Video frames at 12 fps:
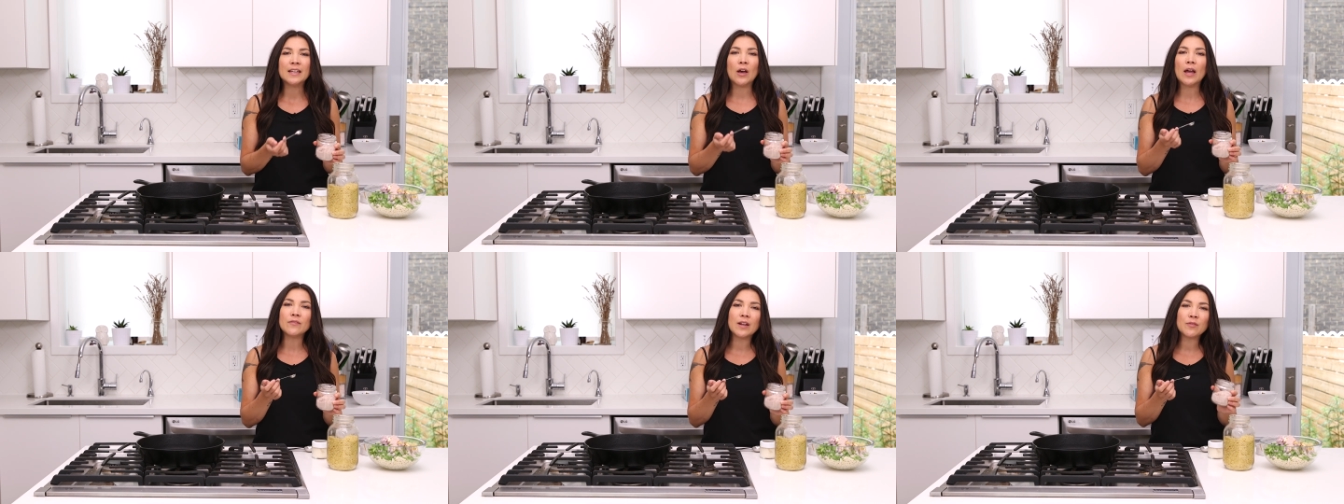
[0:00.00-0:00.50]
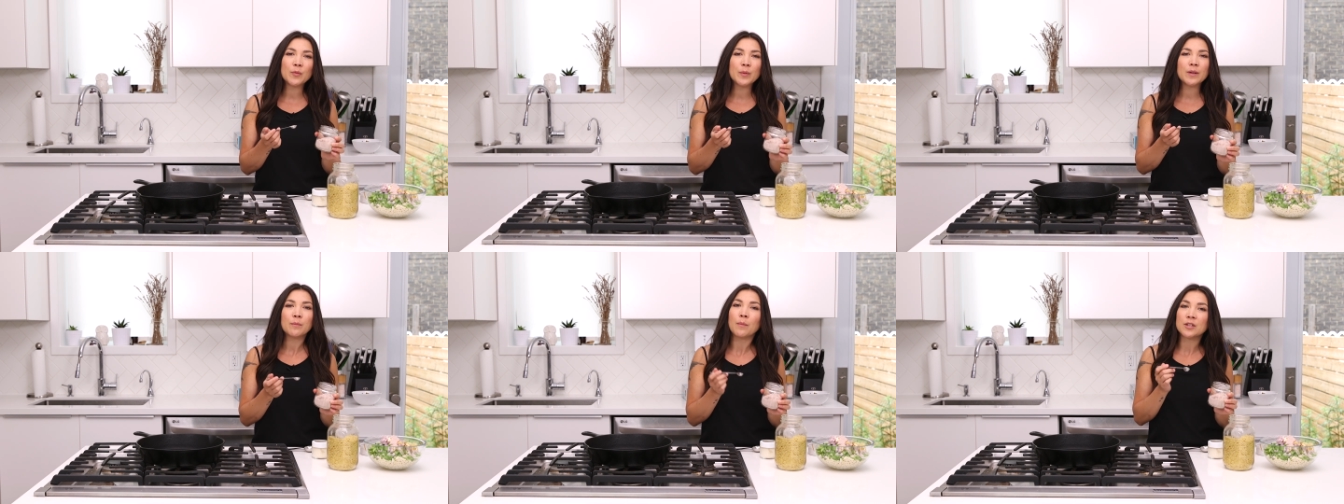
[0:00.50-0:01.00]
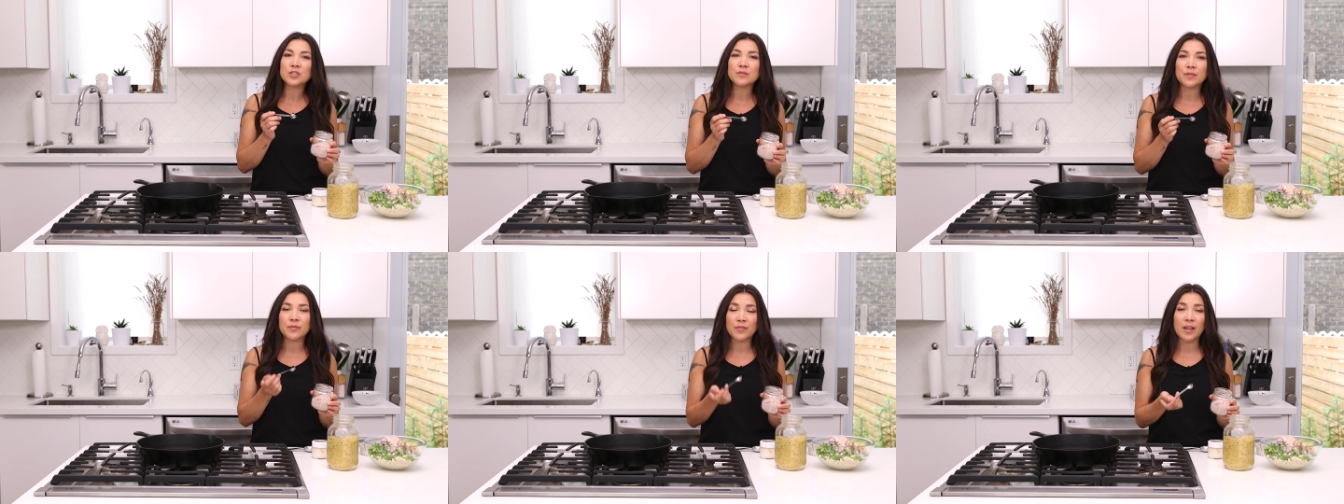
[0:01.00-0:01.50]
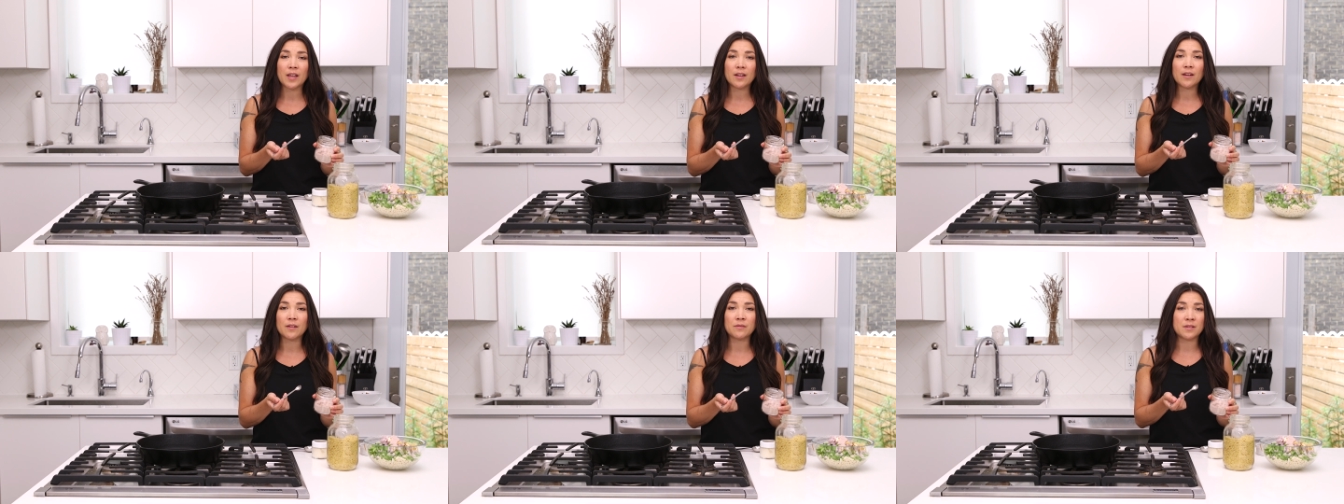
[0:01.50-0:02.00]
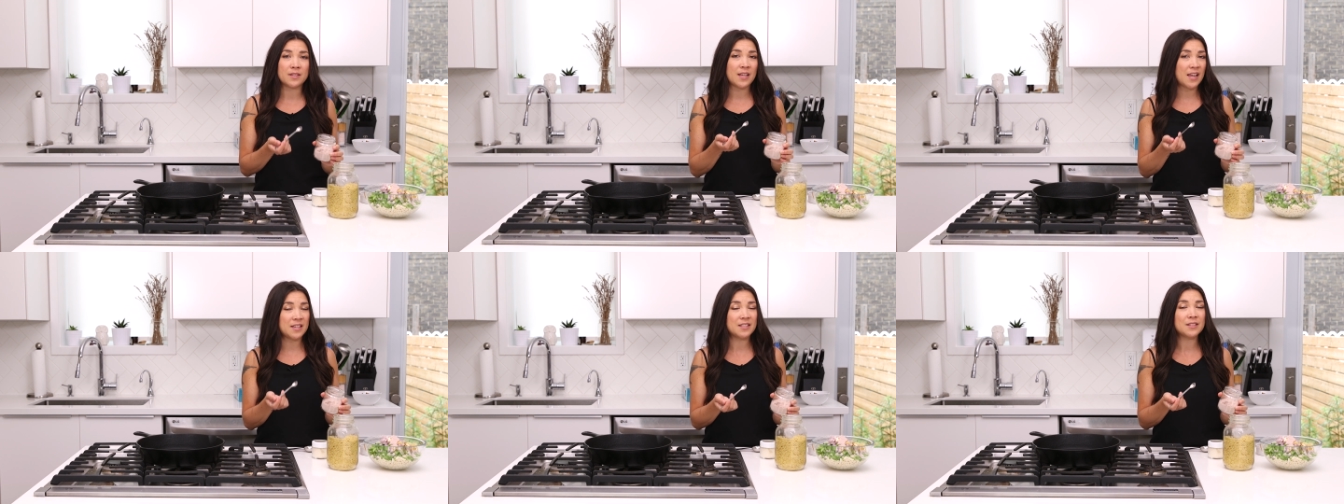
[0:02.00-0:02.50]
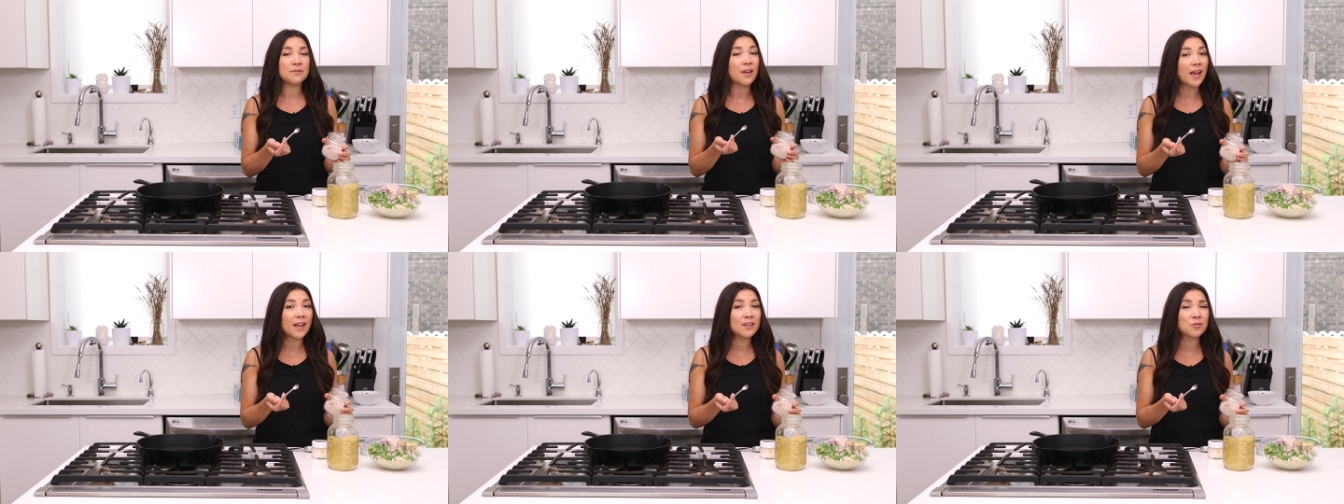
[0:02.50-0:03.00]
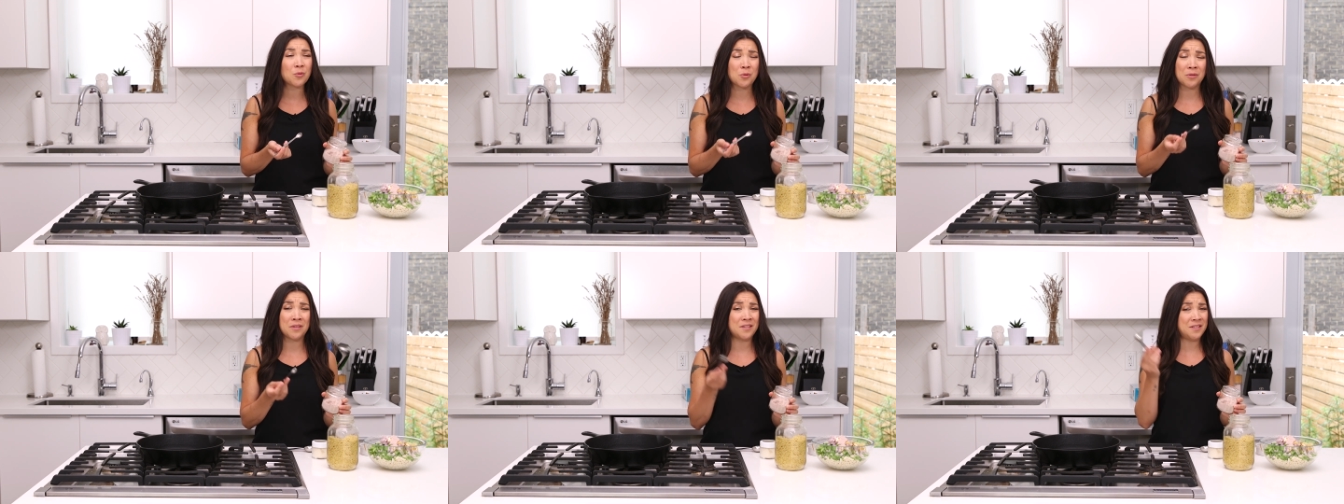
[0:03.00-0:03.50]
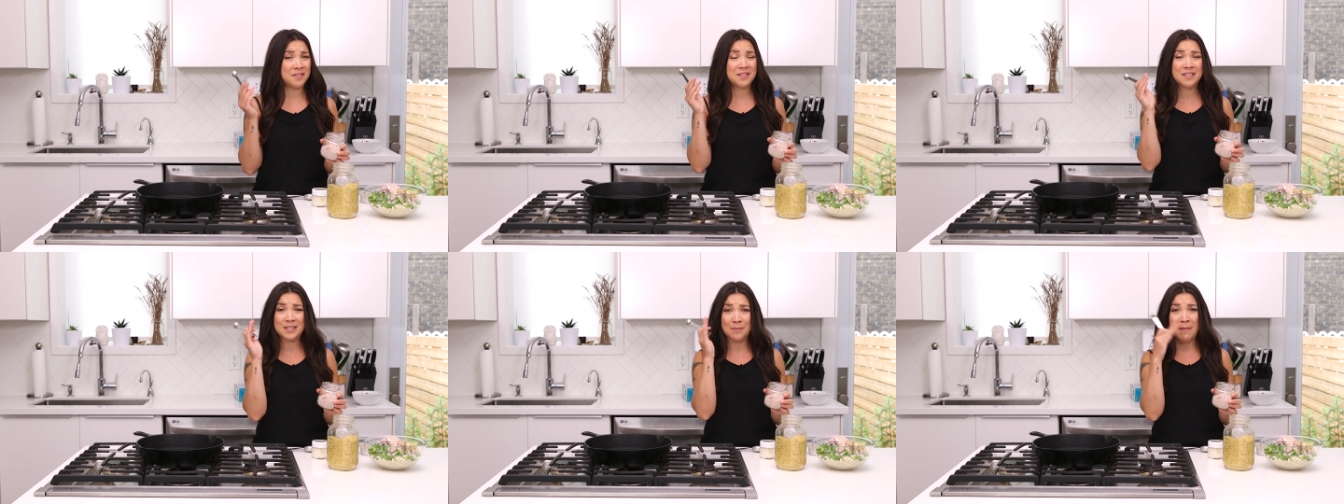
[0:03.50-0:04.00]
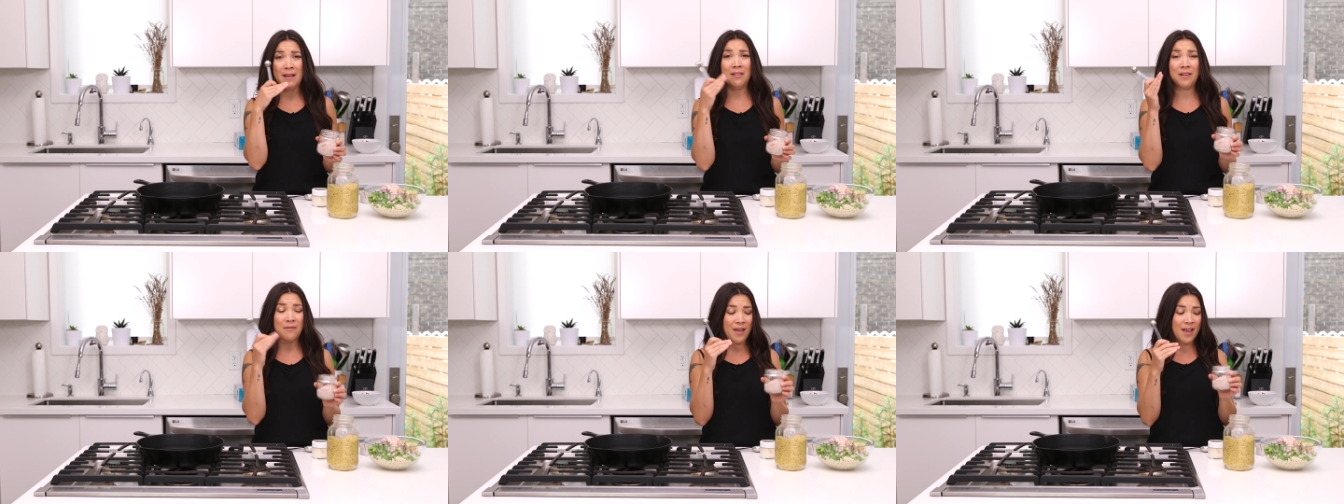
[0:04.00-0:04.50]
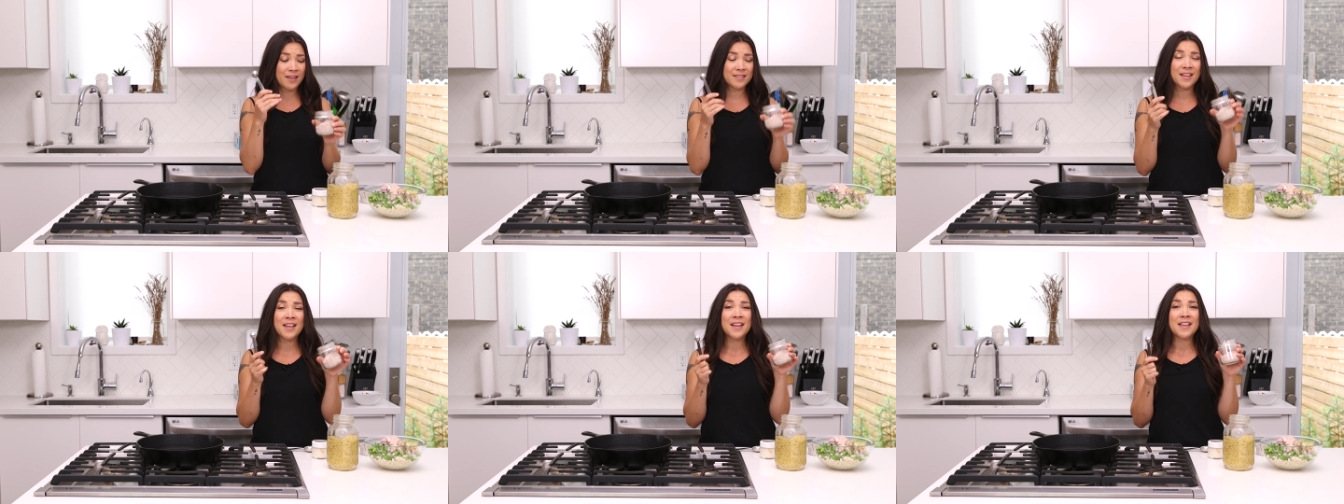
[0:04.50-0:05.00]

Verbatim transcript: Now, I've never been much of a fan of the taste of eggs or the smell of eggs.